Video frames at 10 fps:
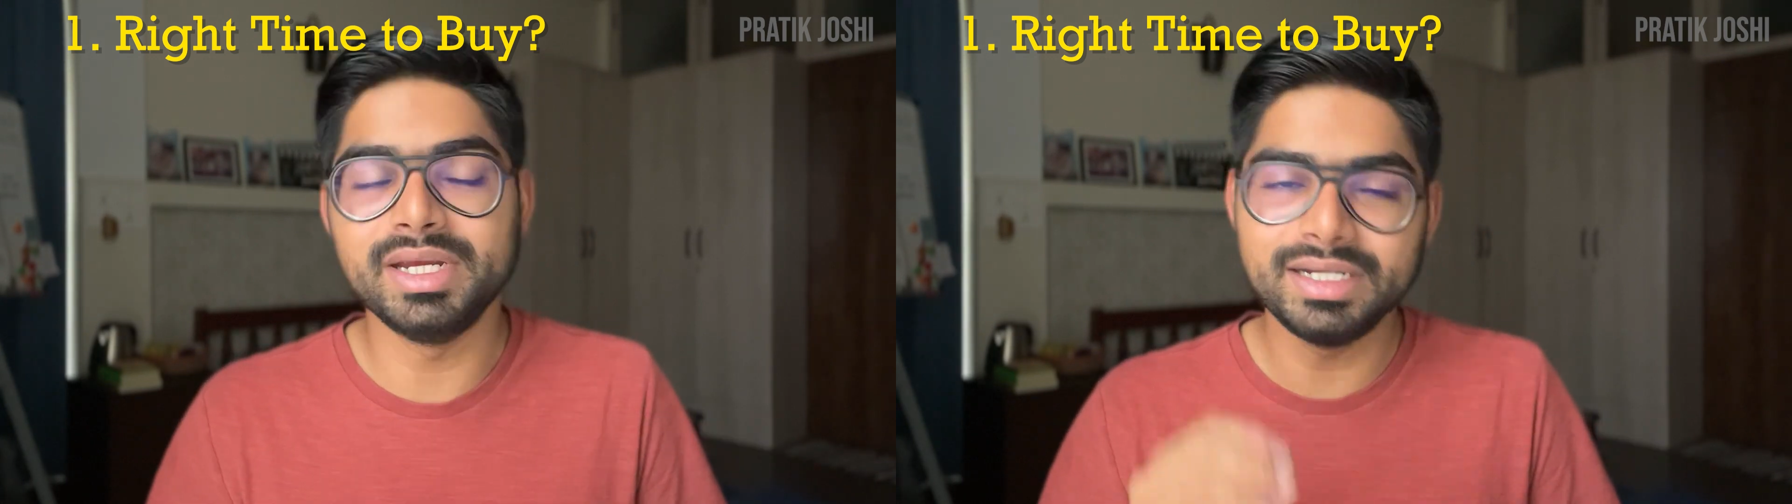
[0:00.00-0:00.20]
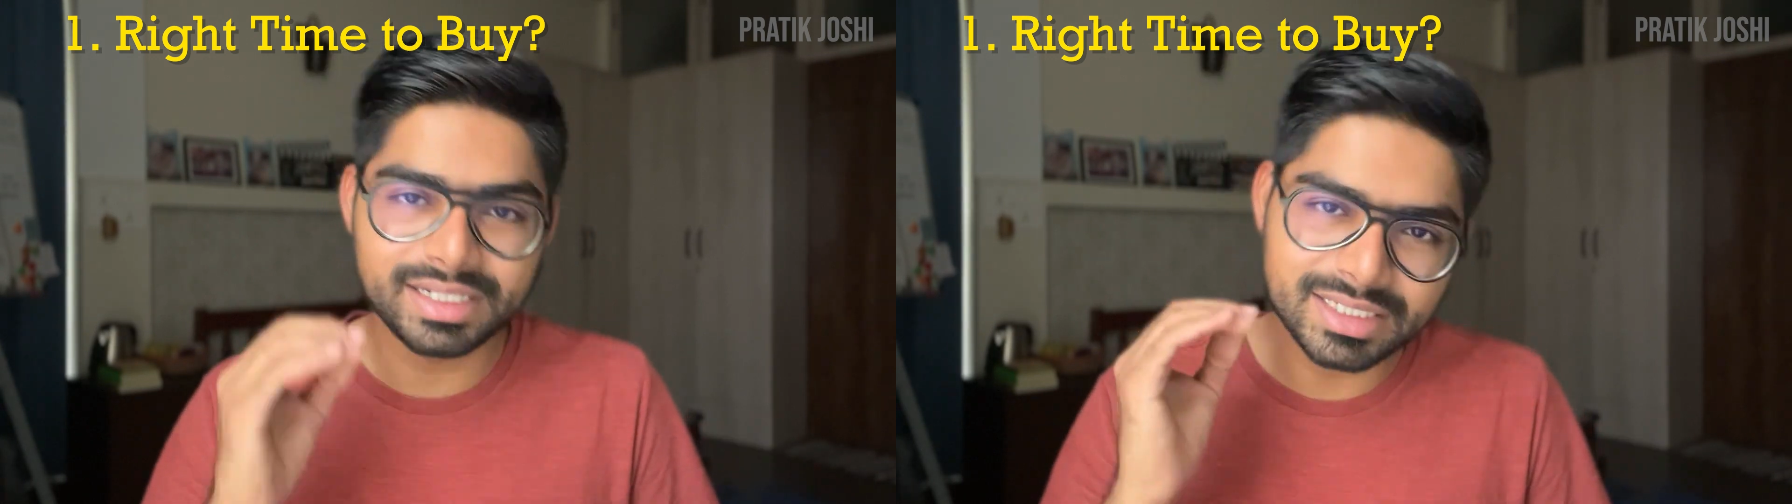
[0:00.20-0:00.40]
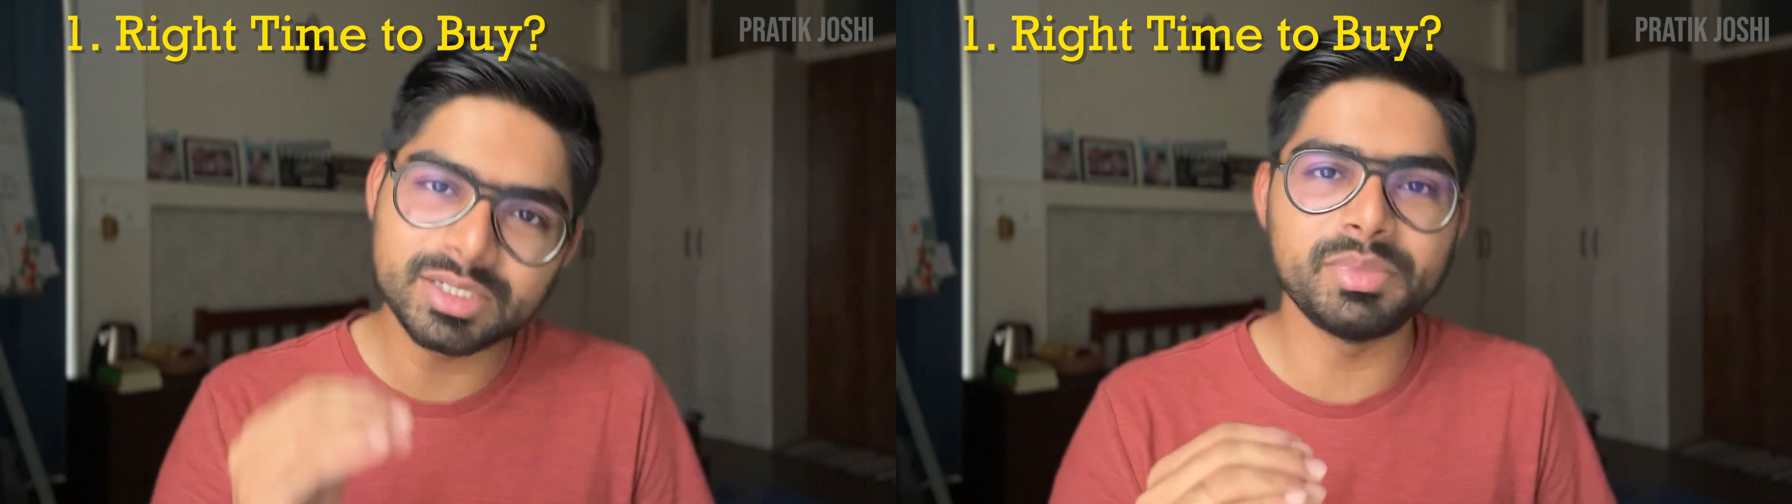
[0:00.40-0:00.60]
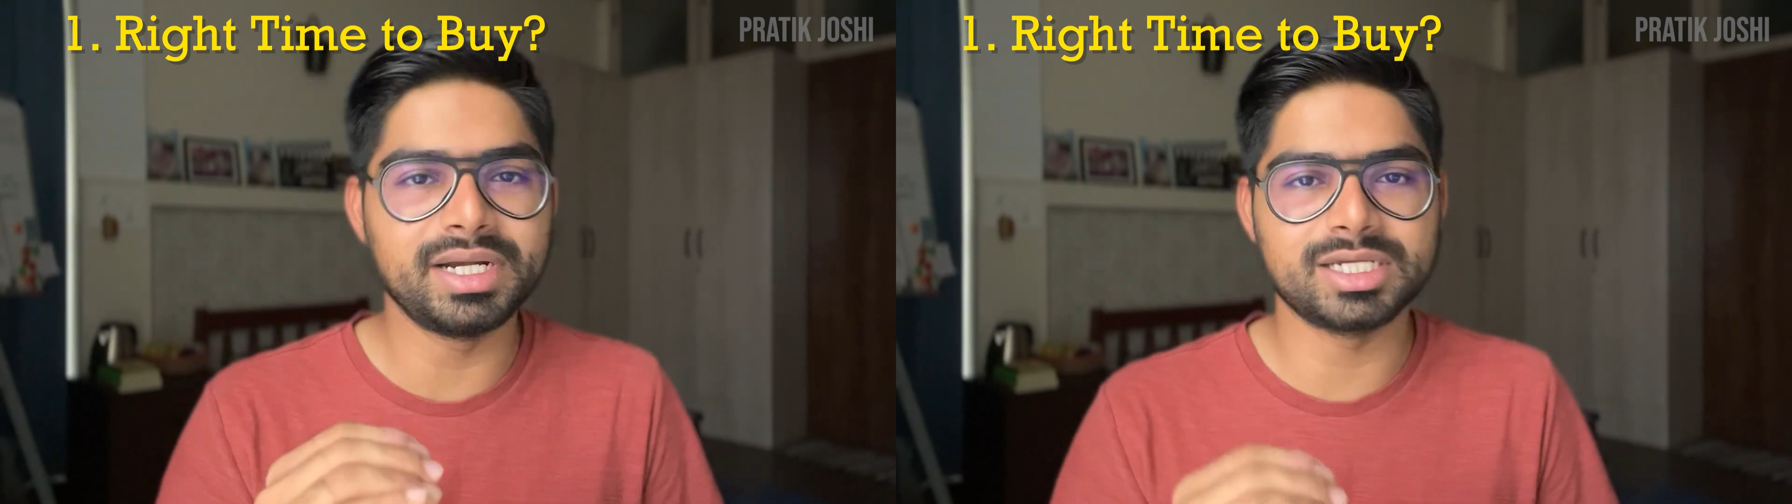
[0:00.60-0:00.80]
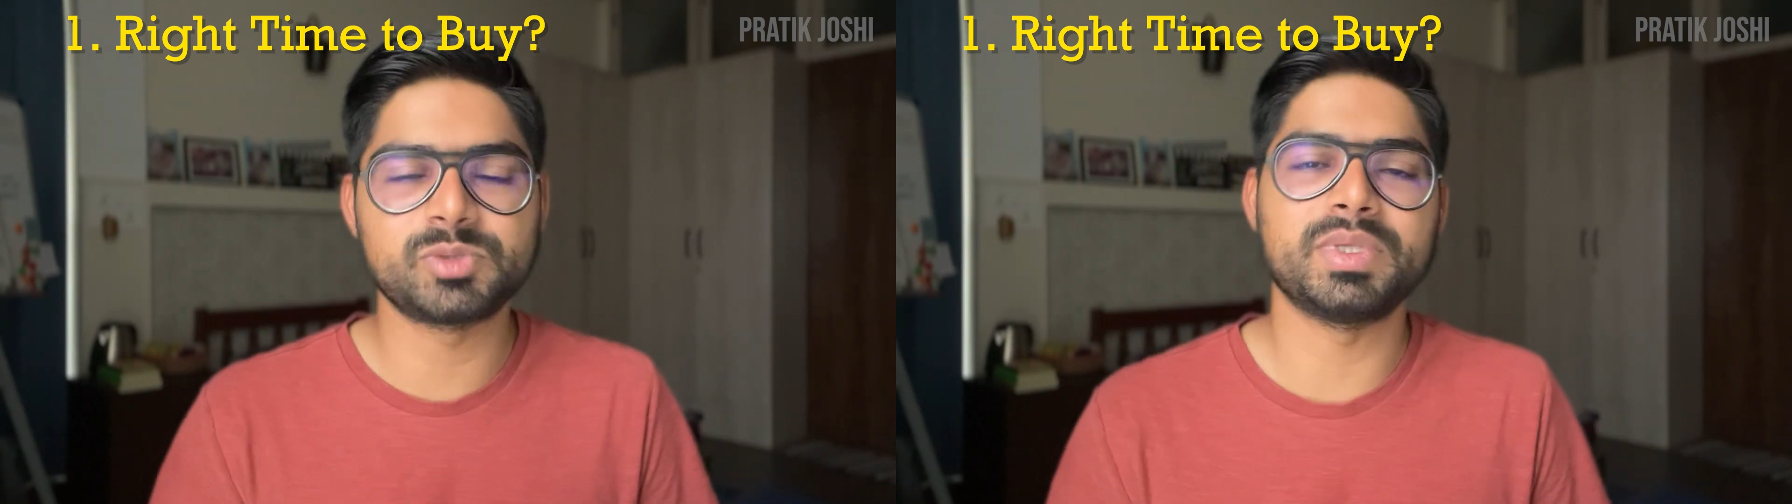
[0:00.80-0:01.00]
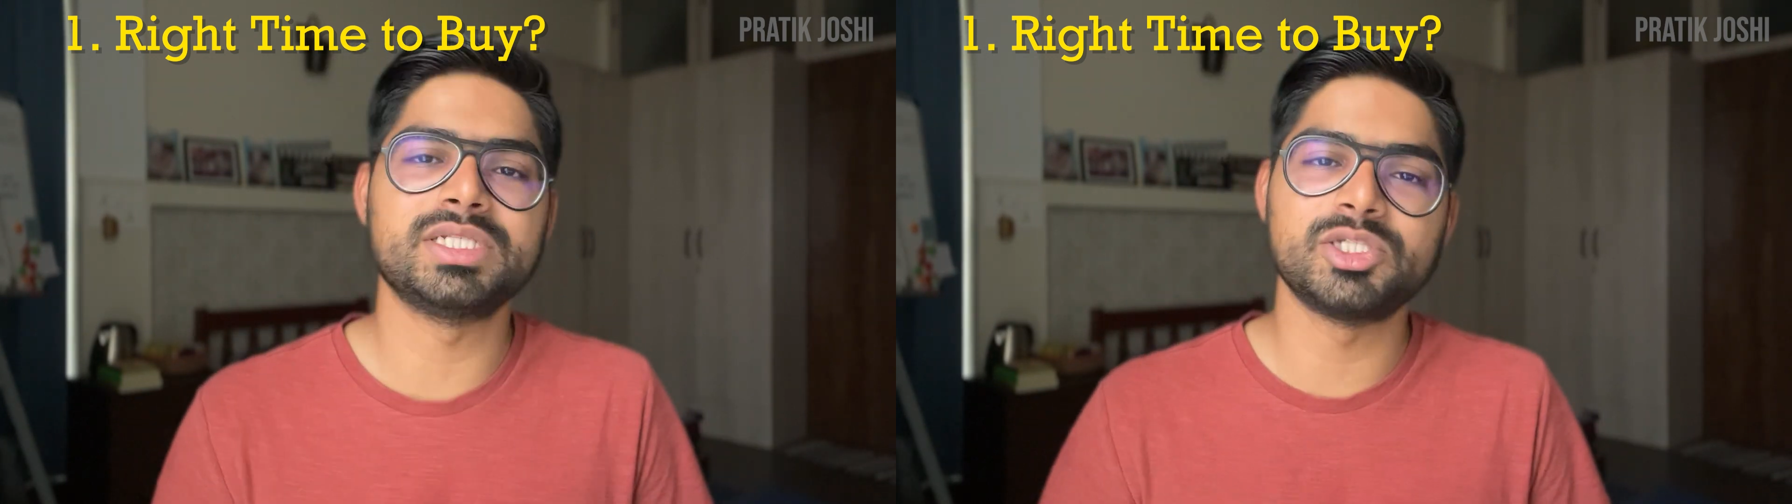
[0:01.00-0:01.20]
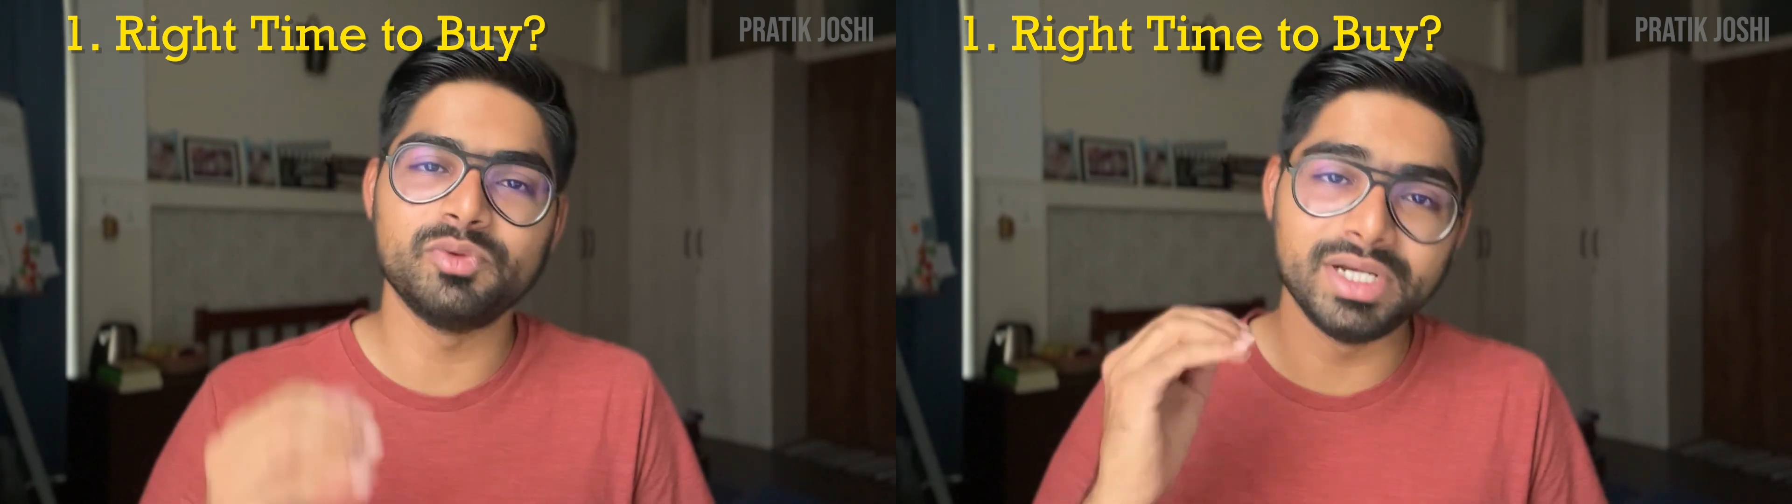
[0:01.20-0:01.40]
It is a bit expensive.